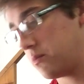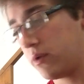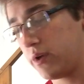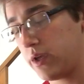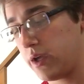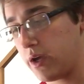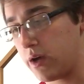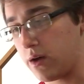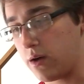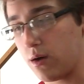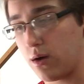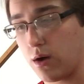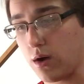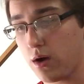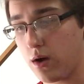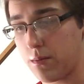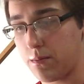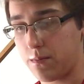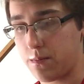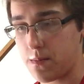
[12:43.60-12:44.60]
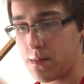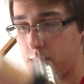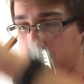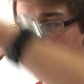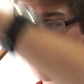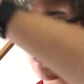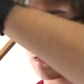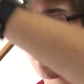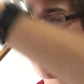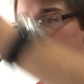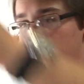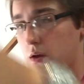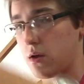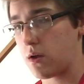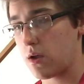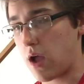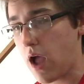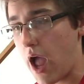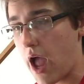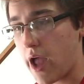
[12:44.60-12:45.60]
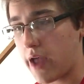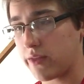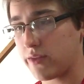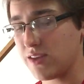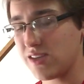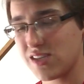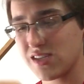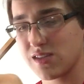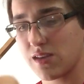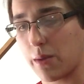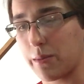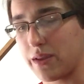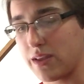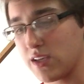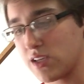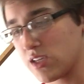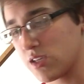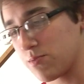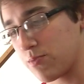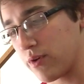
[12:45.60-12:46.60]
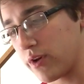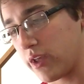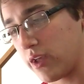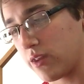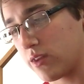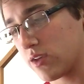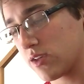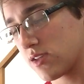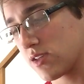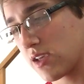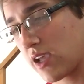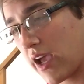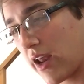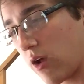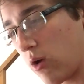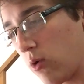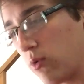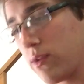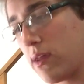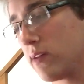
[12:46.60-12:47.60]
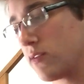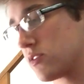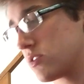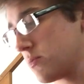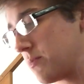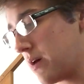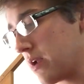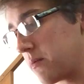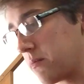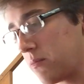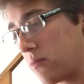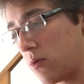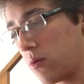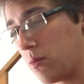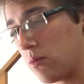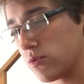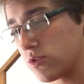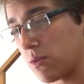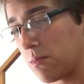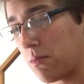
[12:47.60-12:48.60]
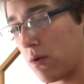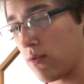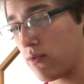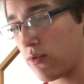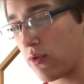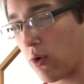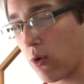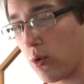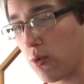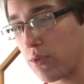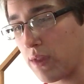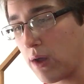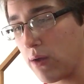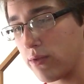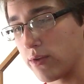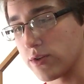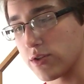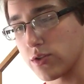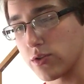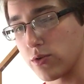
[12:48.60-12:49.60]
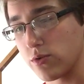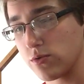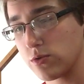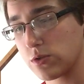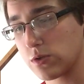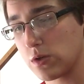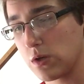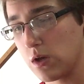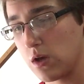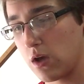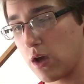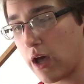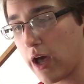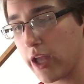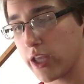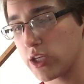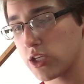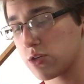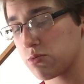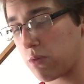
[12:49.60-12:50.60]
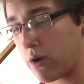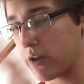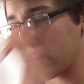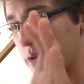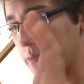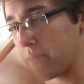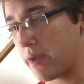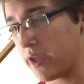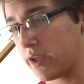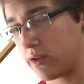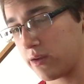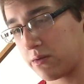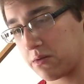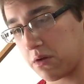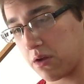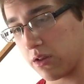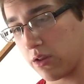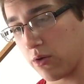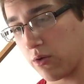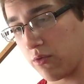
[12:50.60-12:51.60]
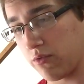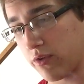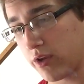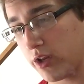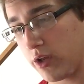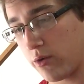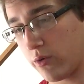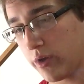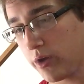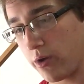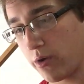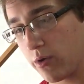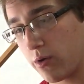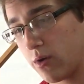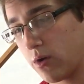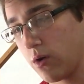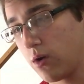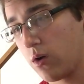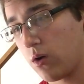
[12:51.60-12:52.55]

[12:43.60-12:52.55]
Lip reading: but yeah, this is kind of old now. This is about almost a month old now, this news. I just wanted to make a little video here.